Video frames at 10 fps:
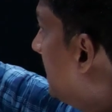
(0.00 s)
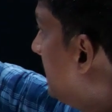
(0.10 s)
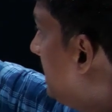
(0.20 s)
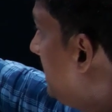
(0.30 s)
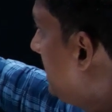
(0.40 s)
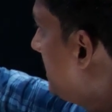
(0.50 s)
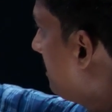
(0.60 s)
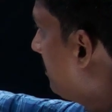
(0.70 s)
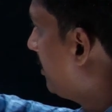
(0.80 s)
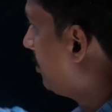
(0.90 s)

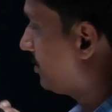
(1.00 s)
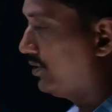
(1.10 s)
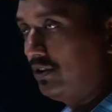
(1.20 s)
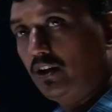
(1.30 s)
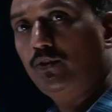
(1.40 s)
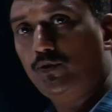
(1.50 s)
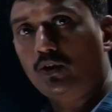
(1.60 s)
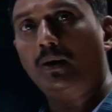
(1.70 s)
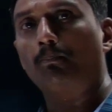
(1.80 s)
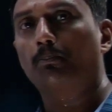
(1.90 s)
Helium and oxygen, if you
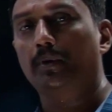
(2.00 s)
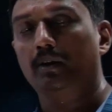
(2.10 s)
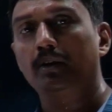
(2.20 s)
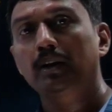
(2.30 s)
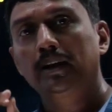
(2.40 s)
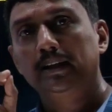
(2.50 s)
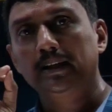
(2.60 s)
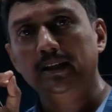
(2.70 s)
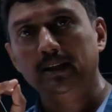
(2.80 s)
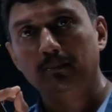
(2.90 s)
compare,
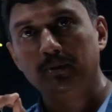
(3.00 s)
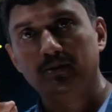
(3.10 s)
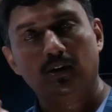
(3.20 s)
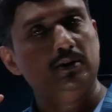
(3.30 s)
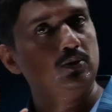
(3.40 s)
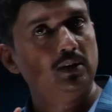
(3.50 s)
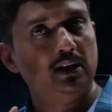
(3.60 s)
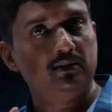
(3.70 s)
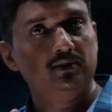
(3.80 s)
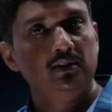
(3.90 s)
helium is also
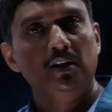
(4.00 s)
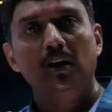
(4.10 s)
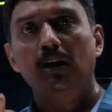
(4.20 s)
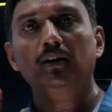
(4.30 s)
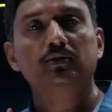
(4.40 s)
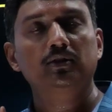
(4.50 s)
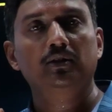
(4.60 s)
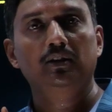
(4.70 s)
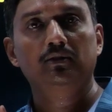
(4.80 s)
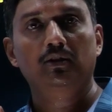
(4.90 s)
gas,
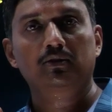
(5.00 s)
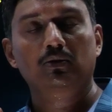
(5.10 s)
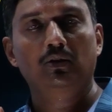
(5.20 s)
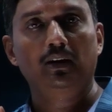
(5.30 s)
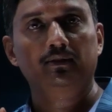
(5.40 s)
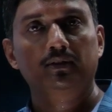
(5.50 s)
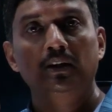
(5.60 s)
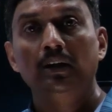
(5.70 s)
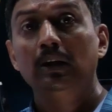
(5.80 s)
oxygen is also gas.